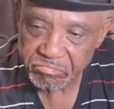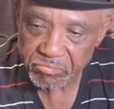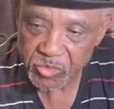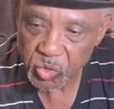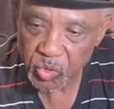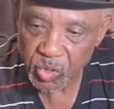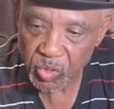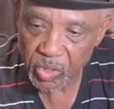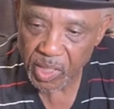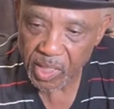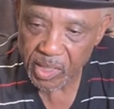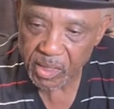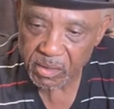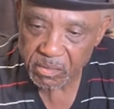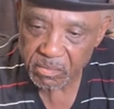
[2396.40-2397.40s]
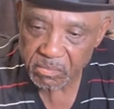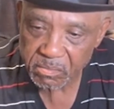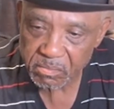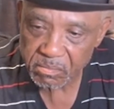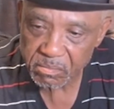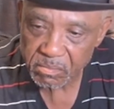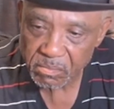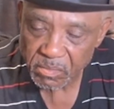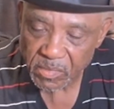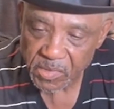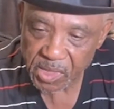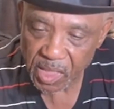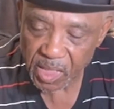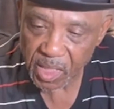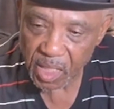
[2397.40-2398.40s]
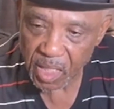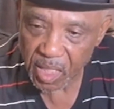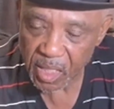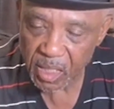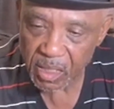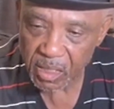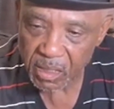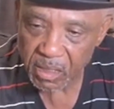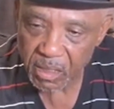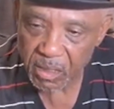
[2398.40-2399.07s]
you know, like, they gave